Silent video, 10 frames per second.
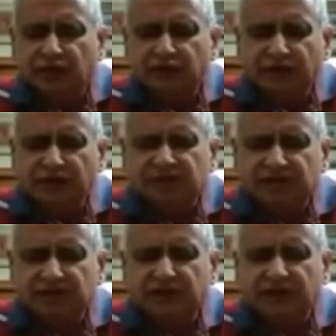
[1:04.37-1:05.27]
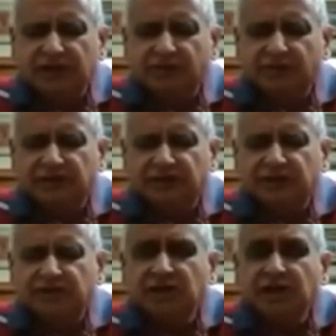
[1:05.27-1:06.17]
in very severely ill
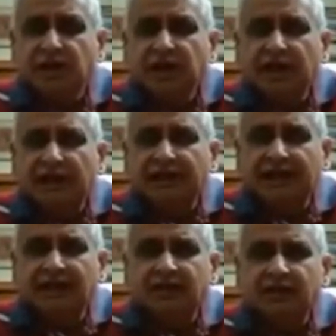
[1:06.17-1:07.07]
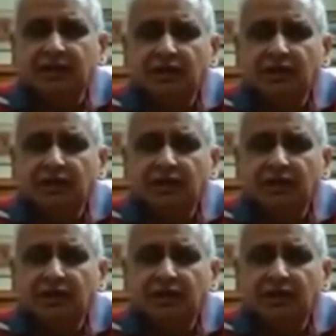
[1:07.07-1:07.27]
patients, and then